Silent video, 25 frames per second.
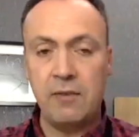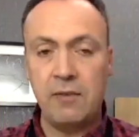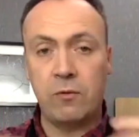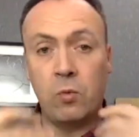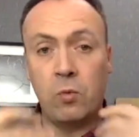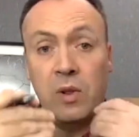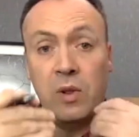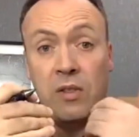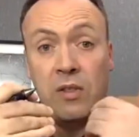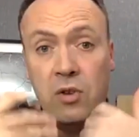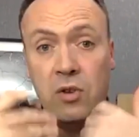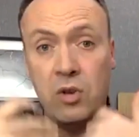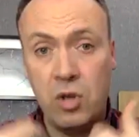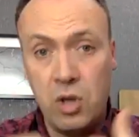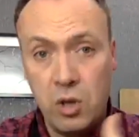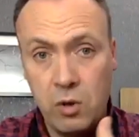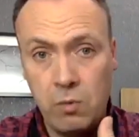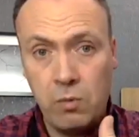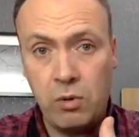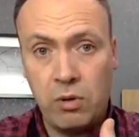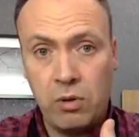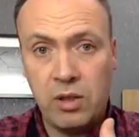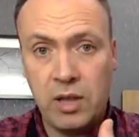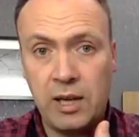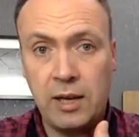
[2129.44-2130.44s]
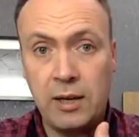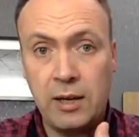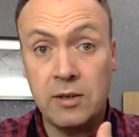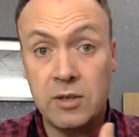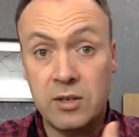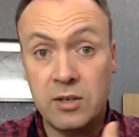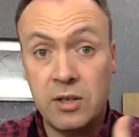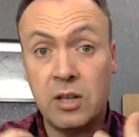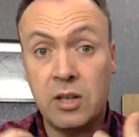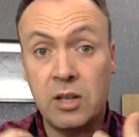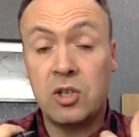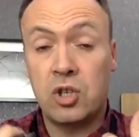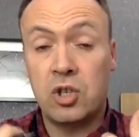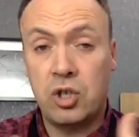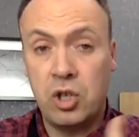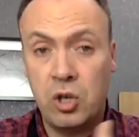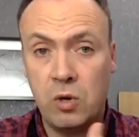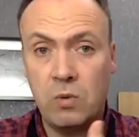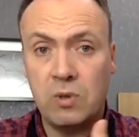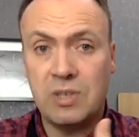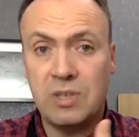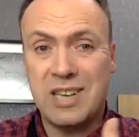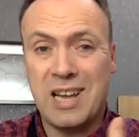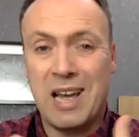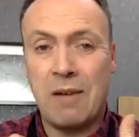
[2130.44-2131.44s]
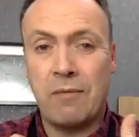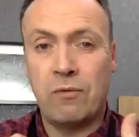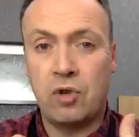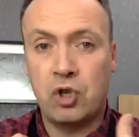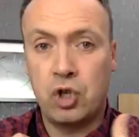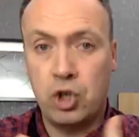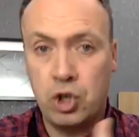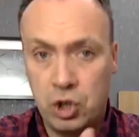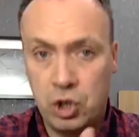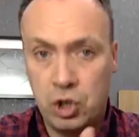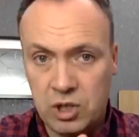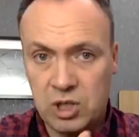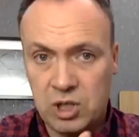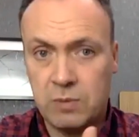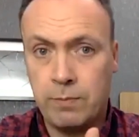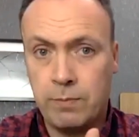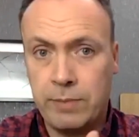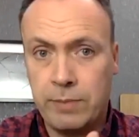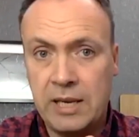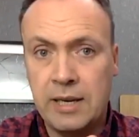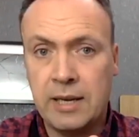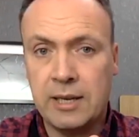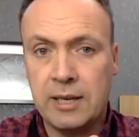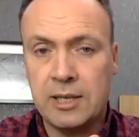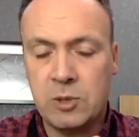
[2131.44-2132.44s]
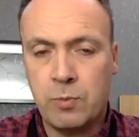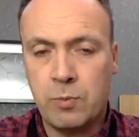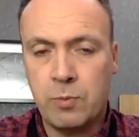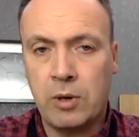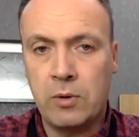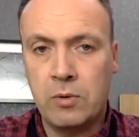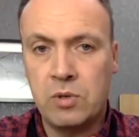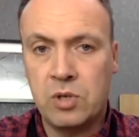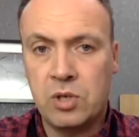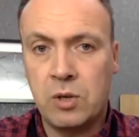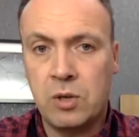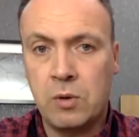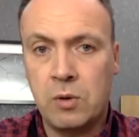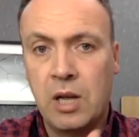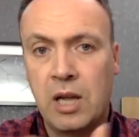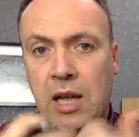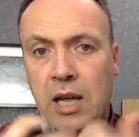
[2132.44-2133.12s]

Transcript: with new things that students have just been exposed to,